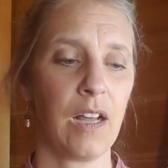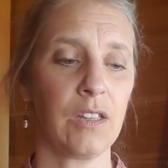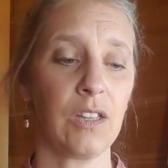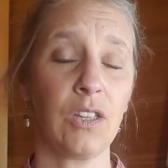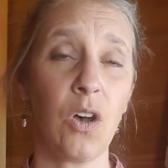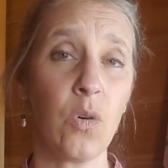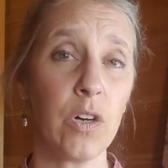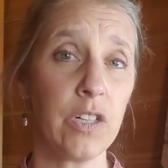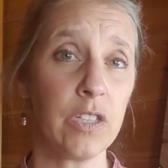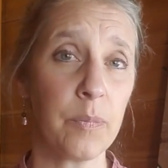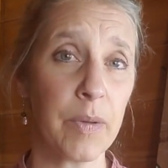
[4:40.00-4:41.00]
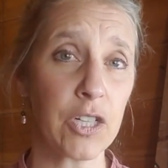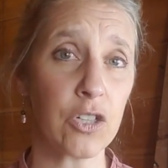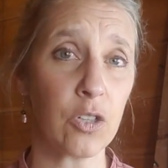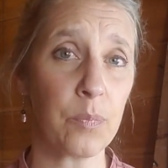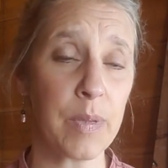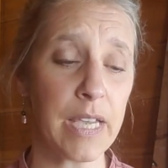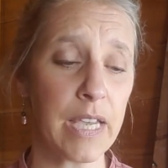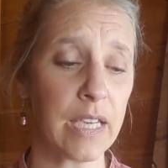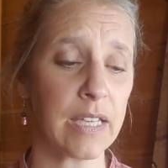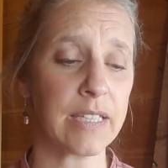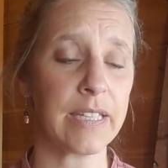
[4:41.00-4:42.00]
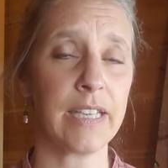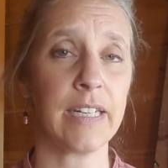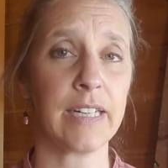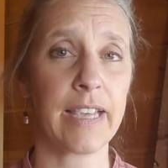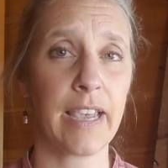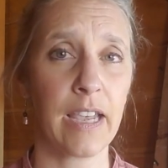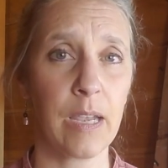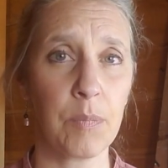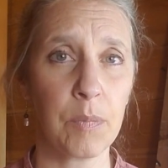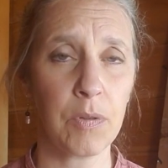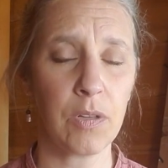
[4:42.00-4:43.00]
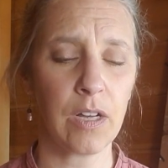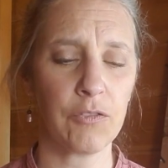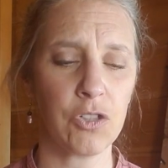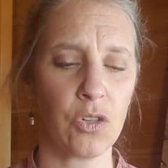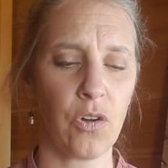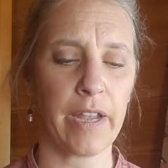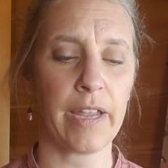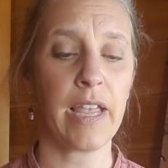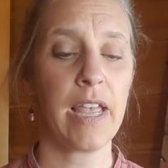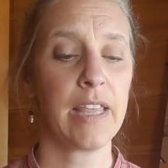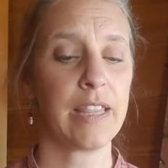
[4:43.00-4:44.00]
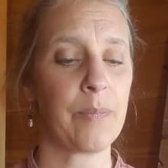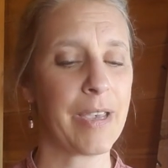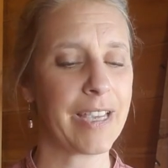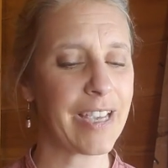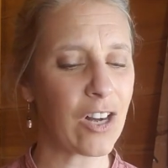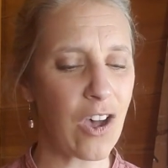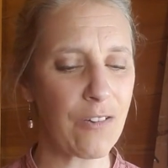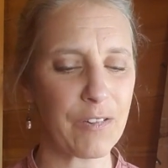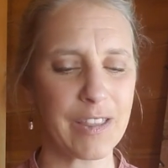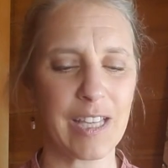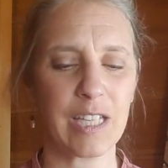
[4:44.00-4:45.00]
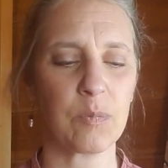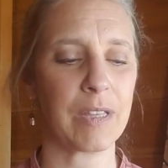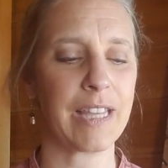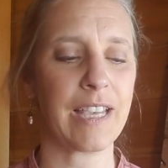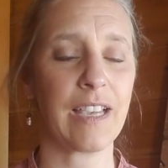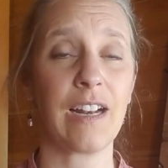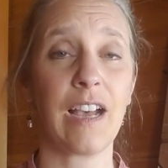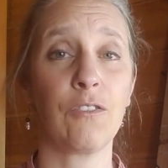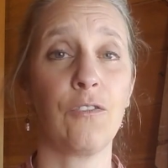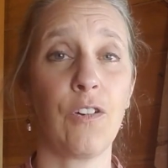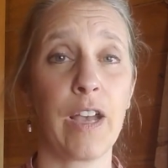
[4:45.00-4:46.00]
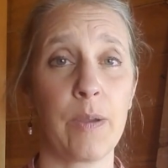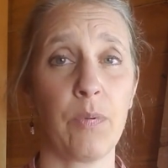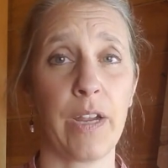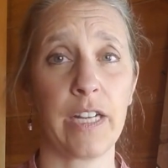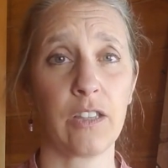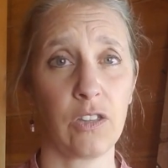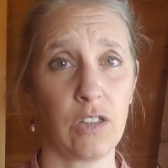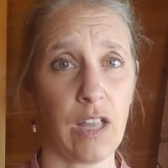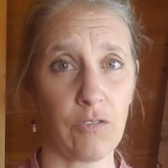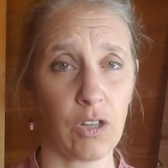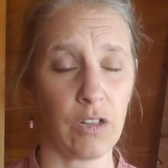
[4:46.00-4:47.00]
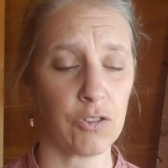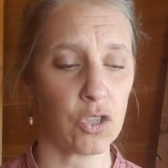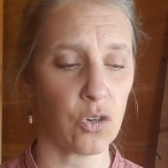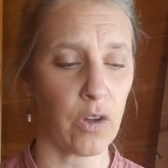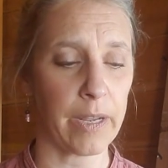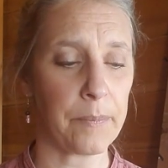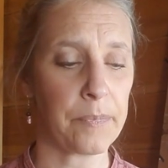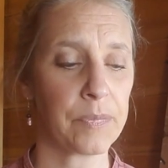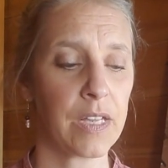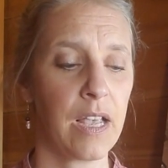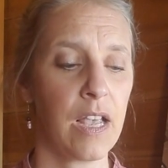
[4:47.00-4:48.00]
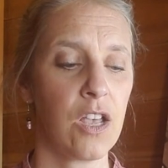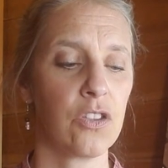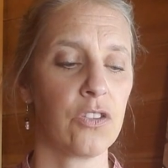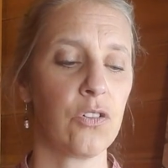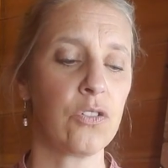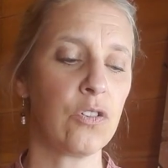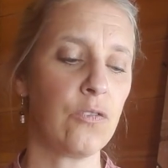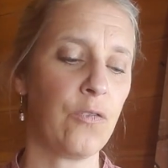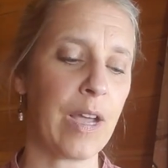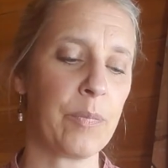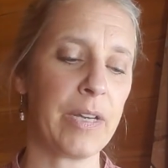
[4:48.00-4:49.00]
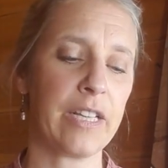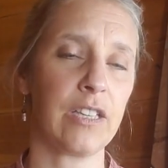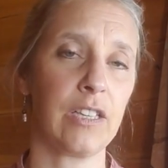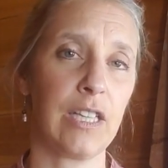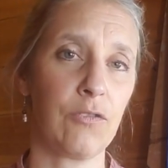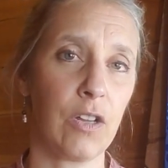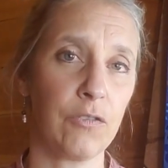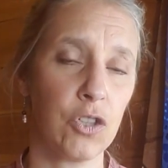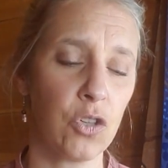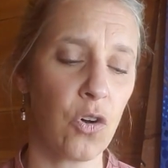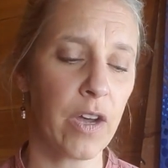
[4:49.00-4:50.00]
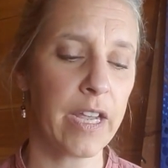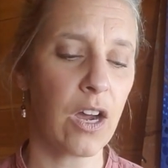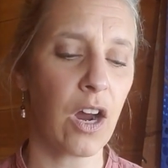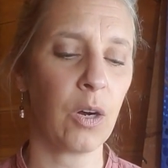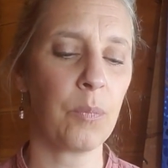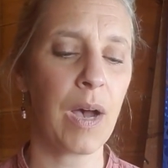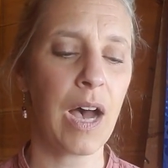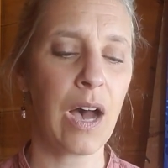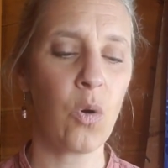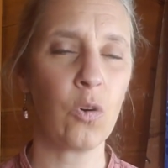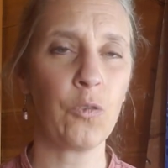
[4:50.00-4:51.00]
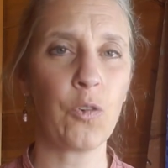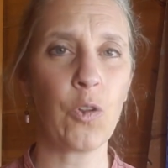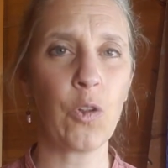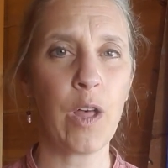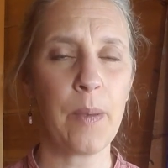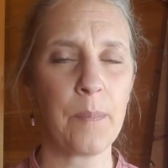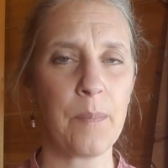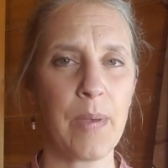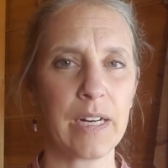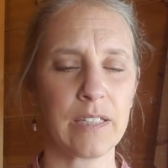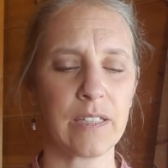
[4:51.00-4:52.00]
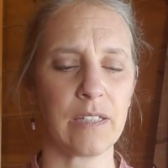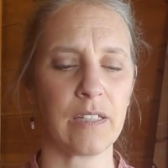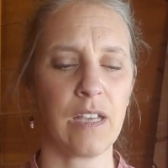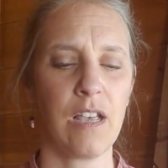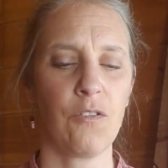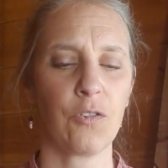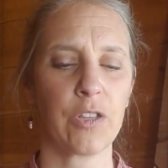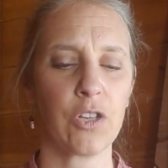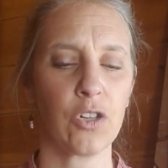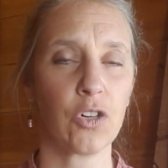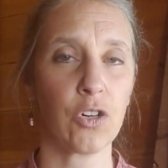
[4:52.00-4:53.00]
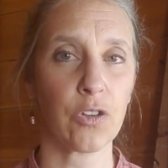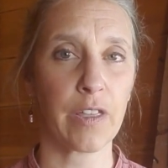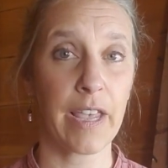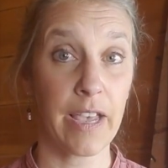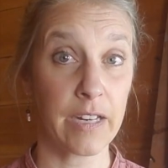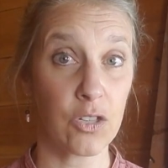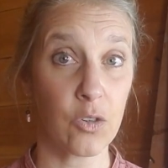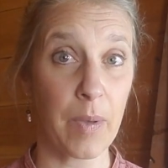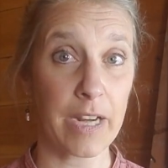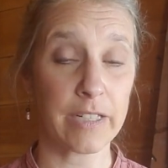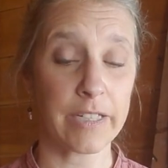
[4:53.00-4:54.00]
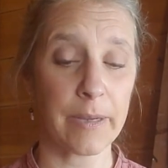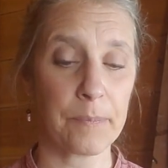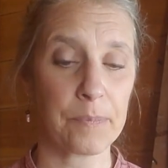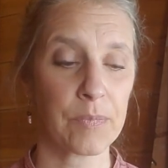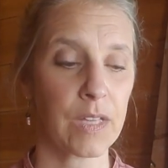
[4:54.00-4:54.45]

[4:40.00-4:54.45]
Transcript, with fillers: A lower dimensional being is incapable of joy. They may get off on things, but they cannot vibrate at the level of joy. Those who vibrate at the level of joy are powerful medicine for the earth and humanity.